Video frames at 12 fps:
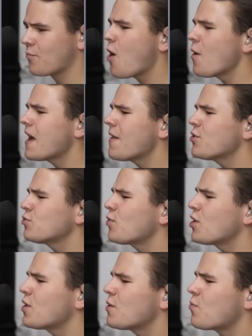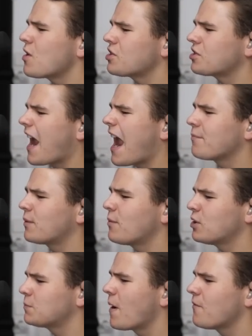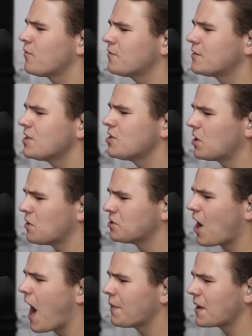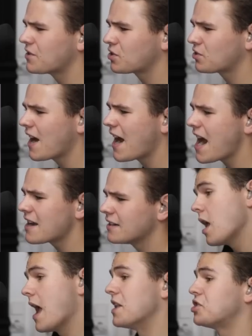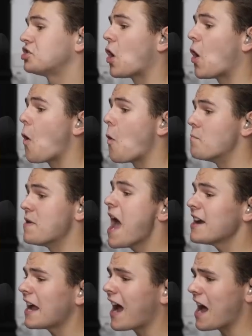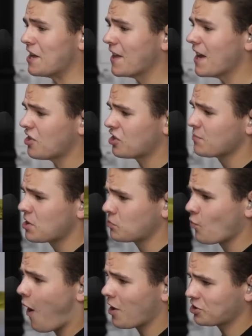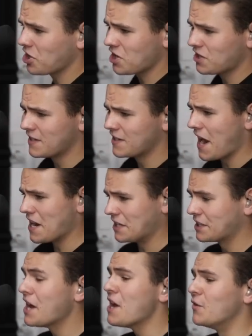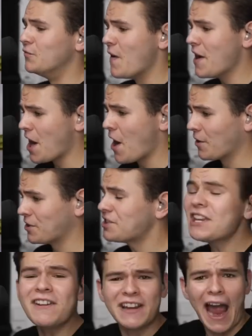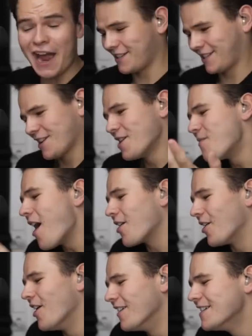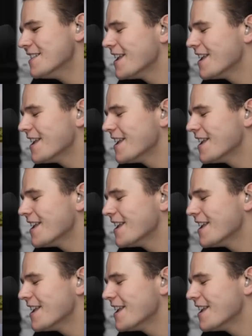Well, yeah, this is one of the worst games I've ever spent 15 euros on. That's great. And so, yeah, guys, thank you so much for watching today's video, and I'll see you guys tomorrow.